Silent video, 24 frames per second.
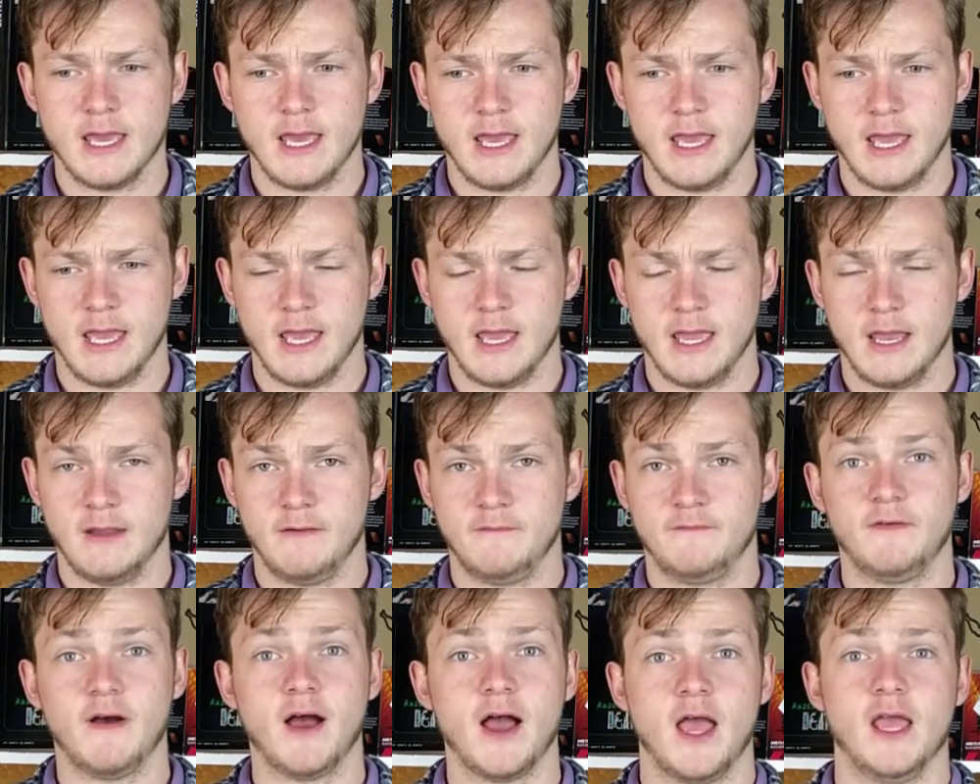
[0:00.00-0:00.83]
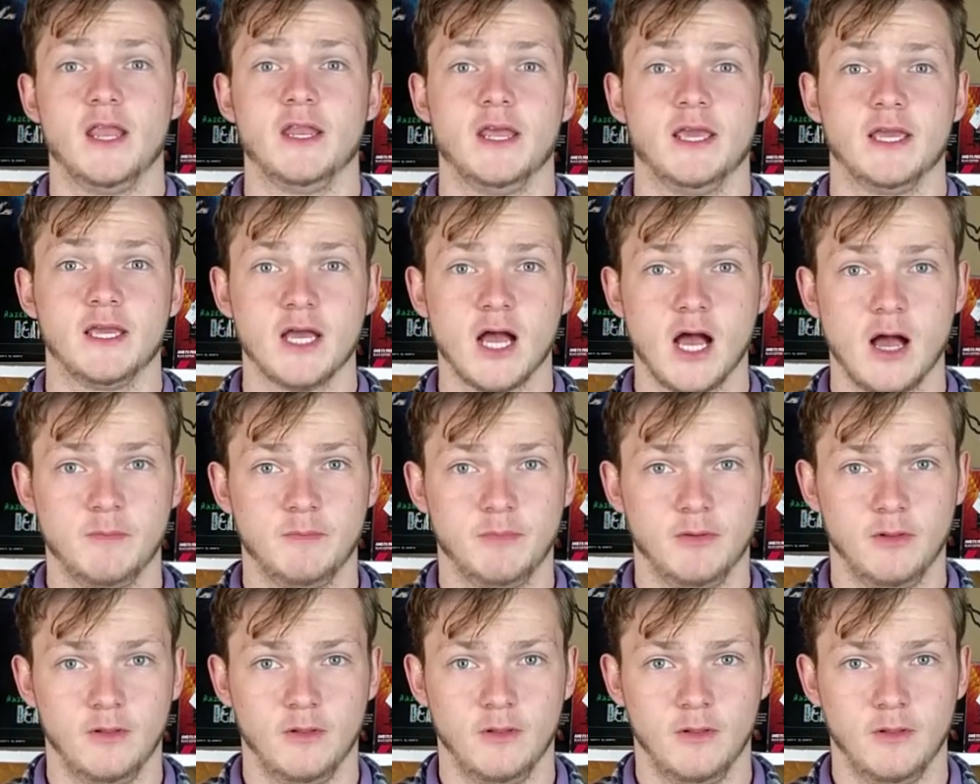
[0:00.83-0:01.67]
and find a
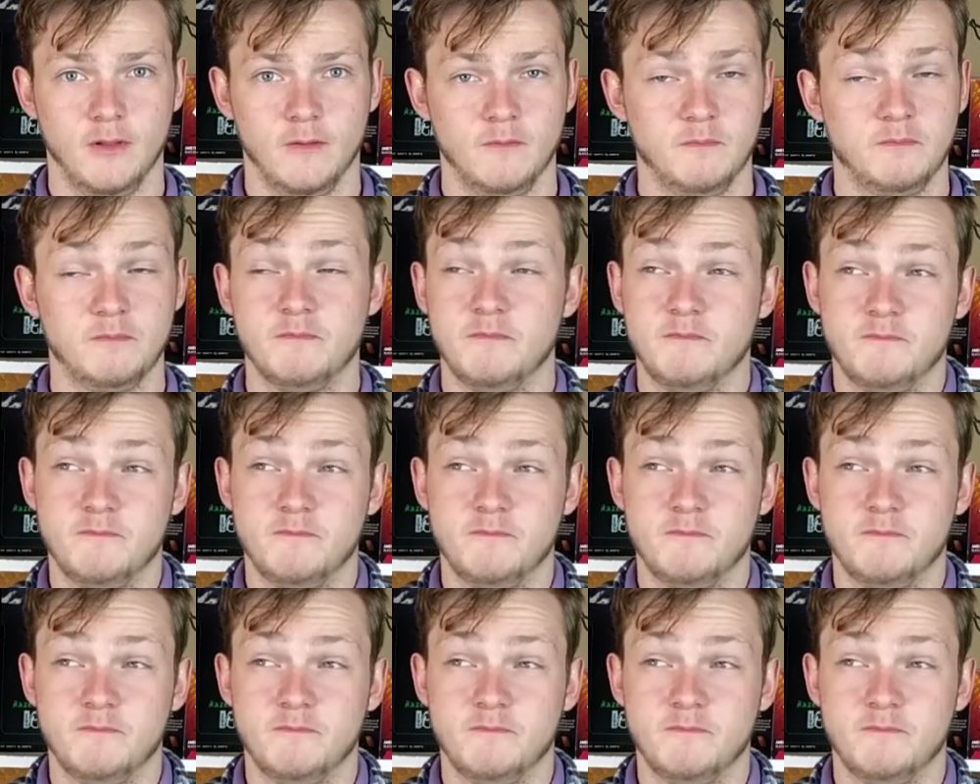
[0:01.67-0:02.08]
couple,